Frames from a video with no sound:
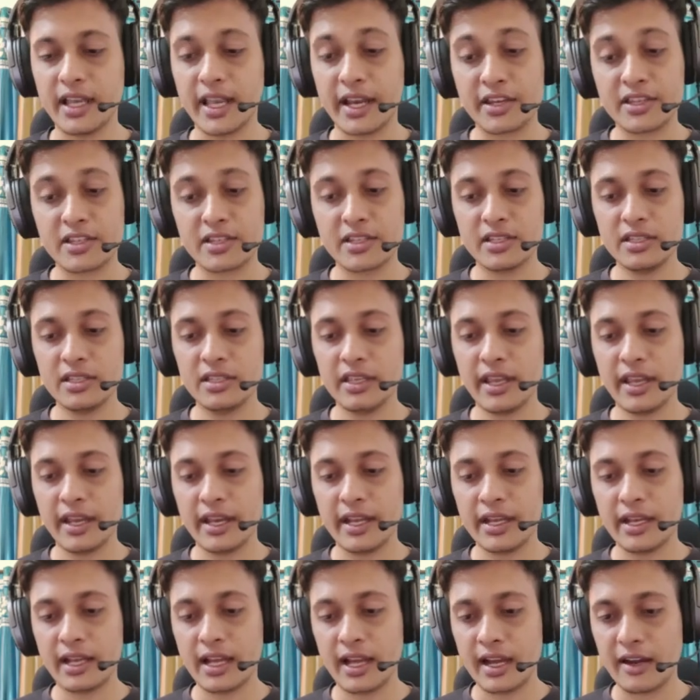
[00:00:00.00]
action,
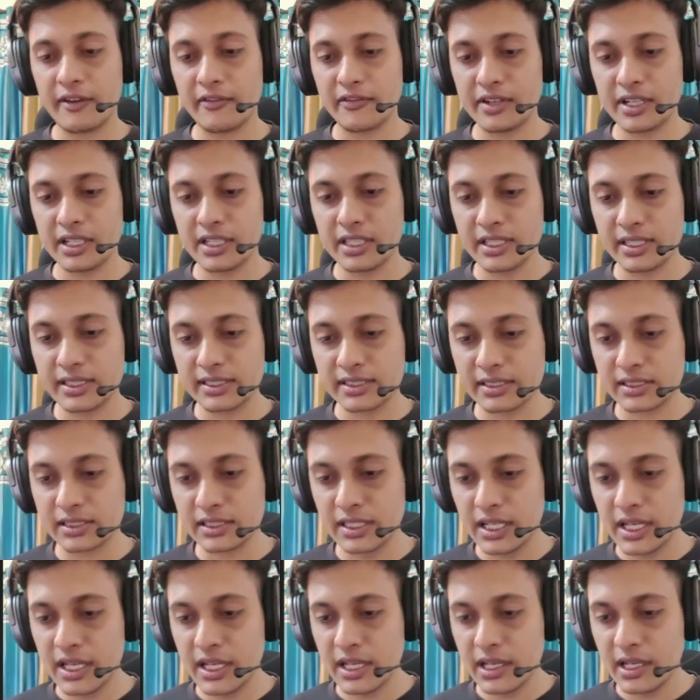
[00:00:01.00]
and after
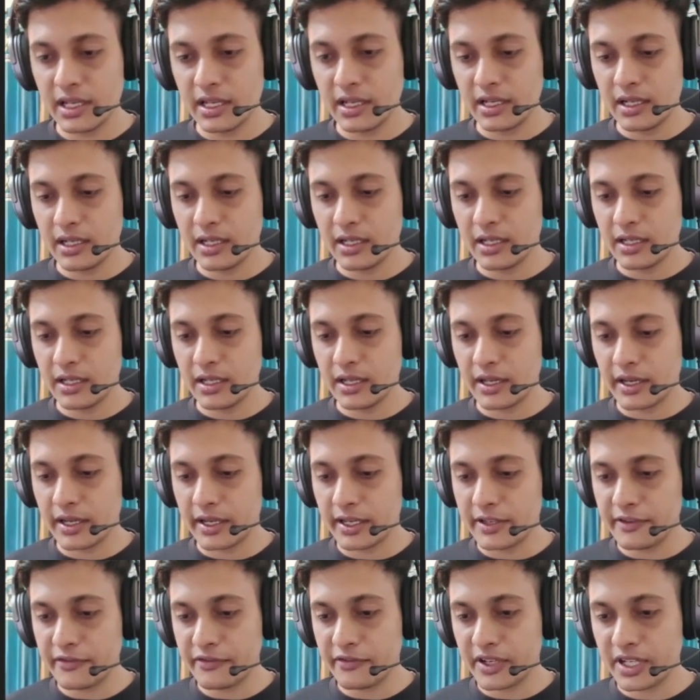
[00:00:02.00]
this
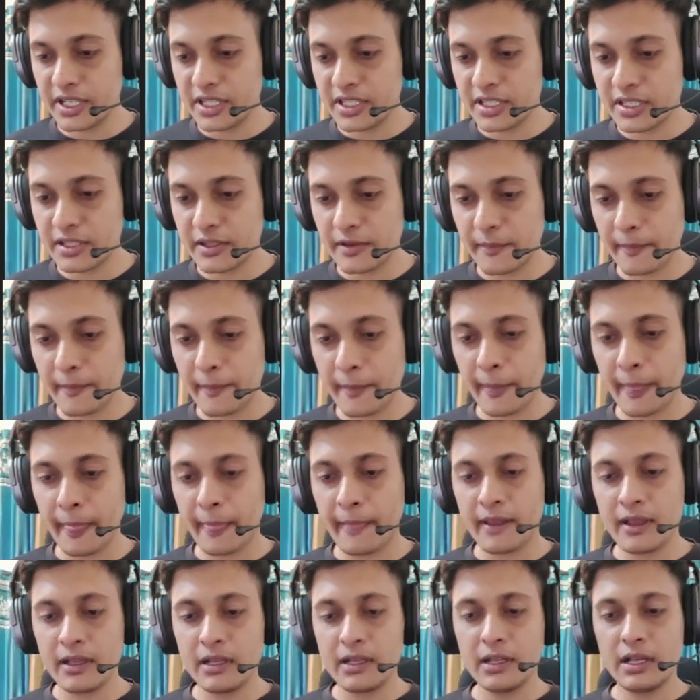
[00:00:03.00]
refresh,
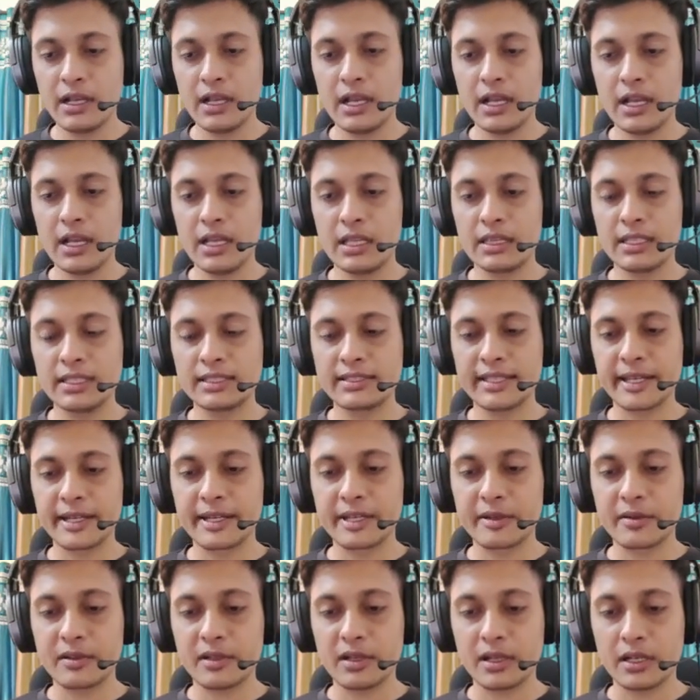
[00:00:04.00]
this
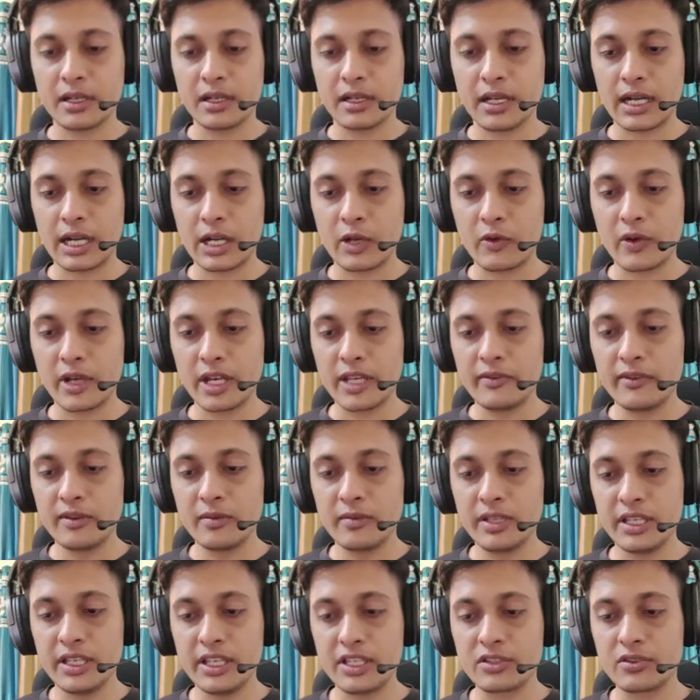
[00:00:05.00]
a query
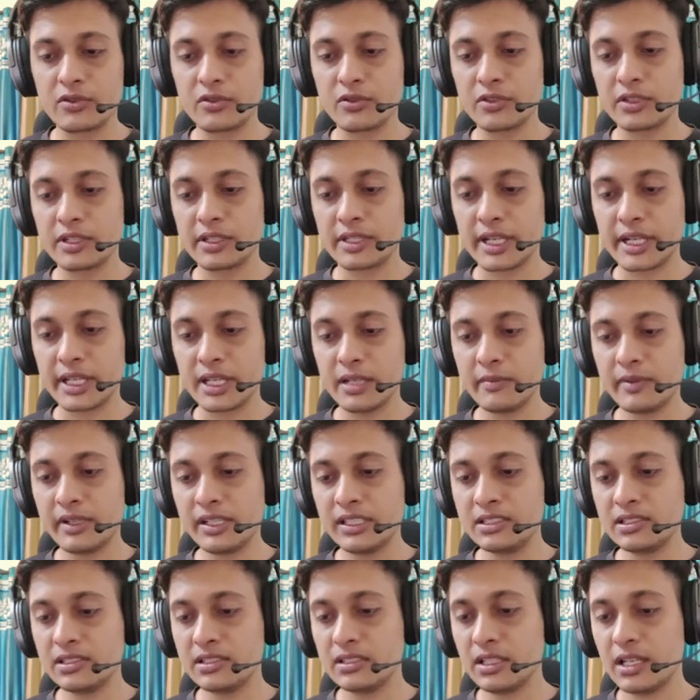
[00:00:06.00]
will be issued to the
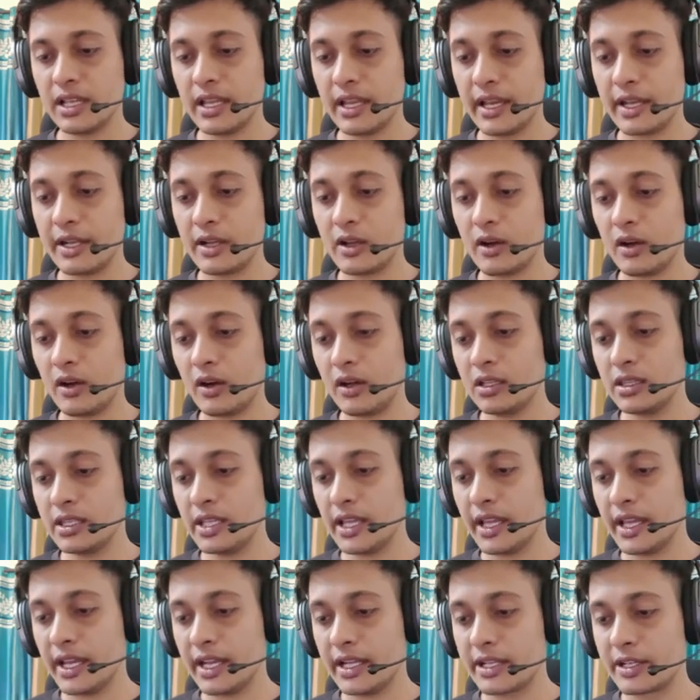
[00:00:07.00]
database and all
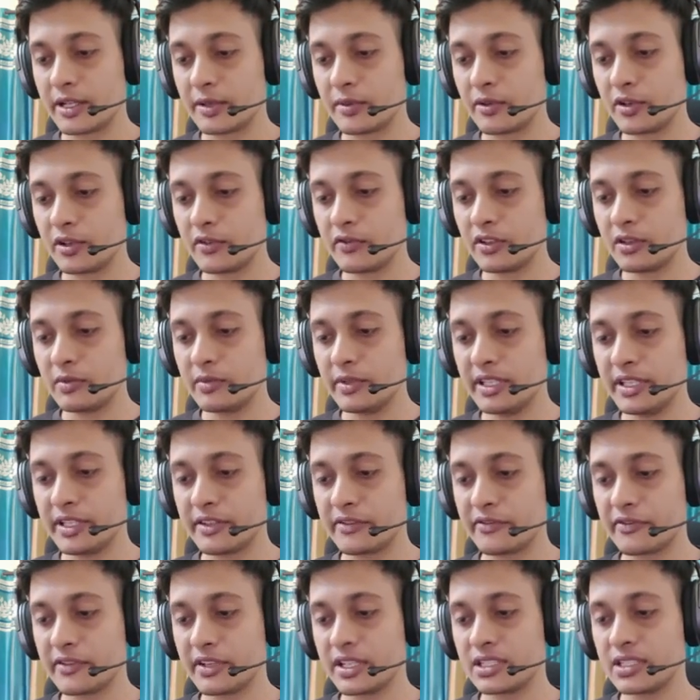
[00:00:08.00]
the attribute will be
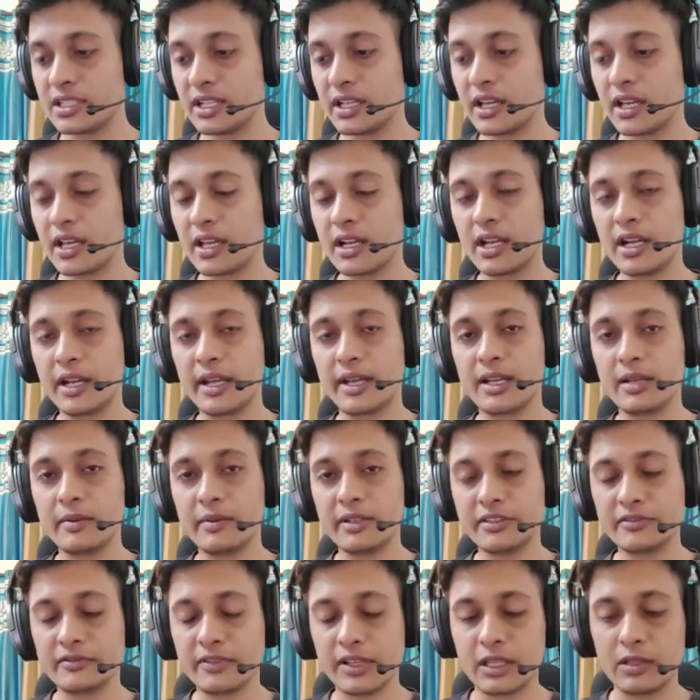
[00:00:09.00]
refreshed the current
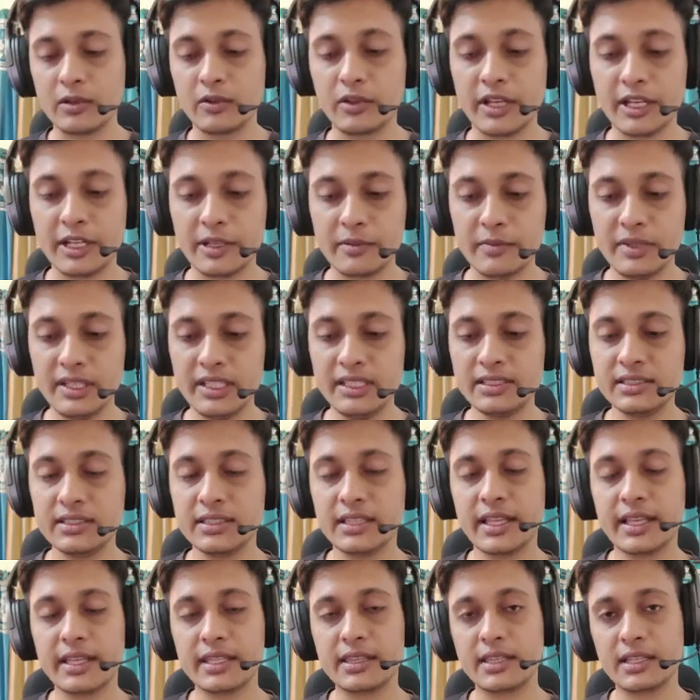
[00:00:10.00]
database value. It
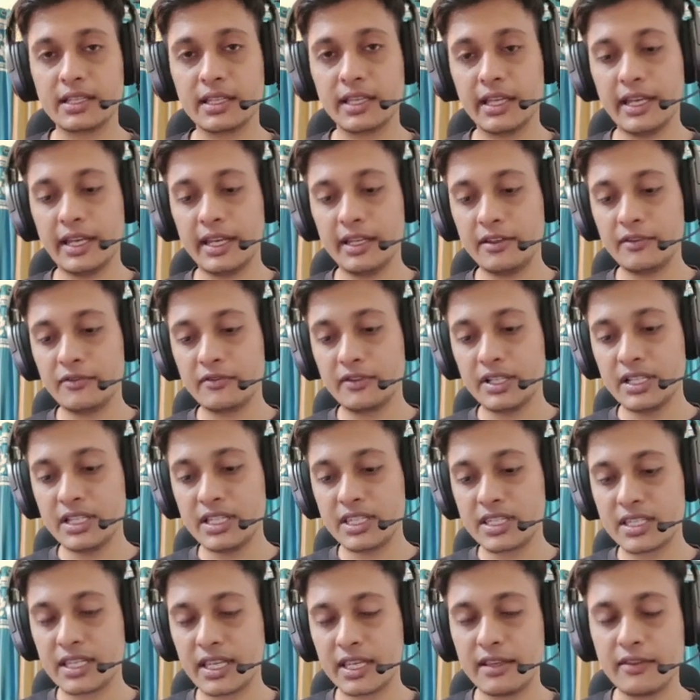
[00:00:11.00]
means like it
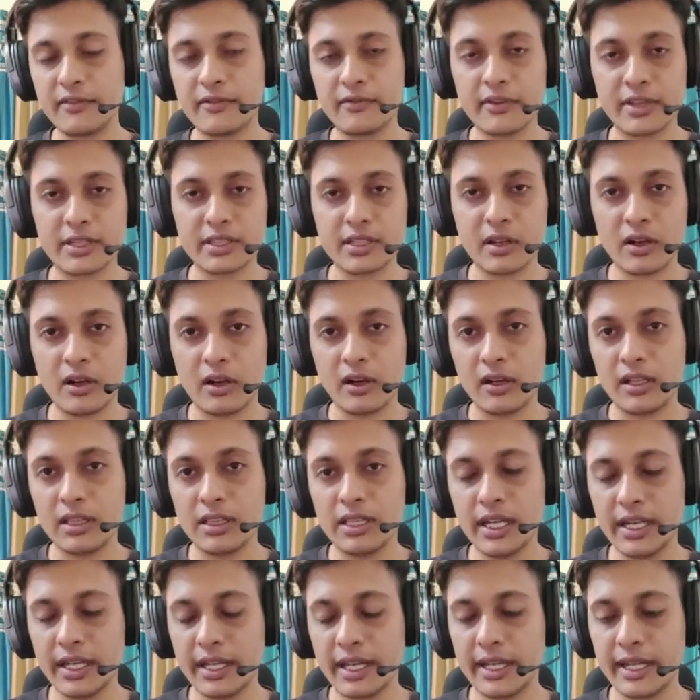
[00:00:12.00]
will check whether
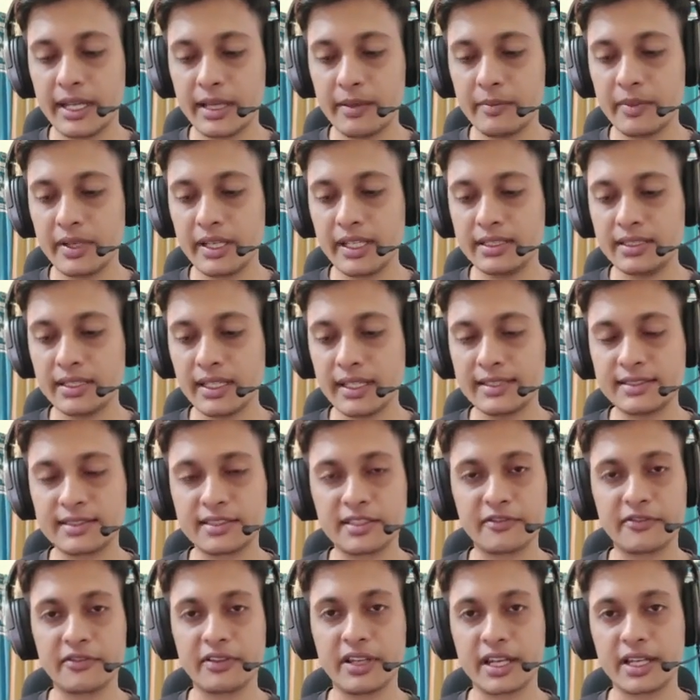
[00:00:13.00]
all the database
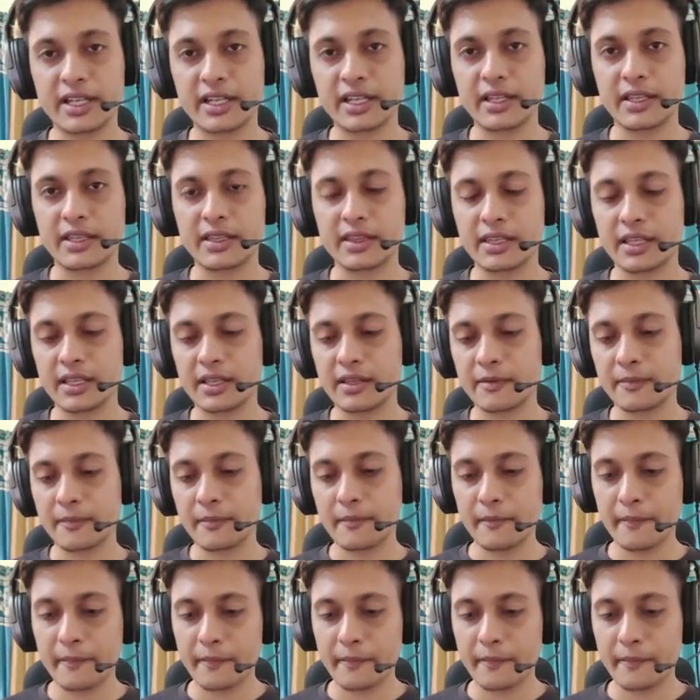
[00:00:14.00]
is reflecting there.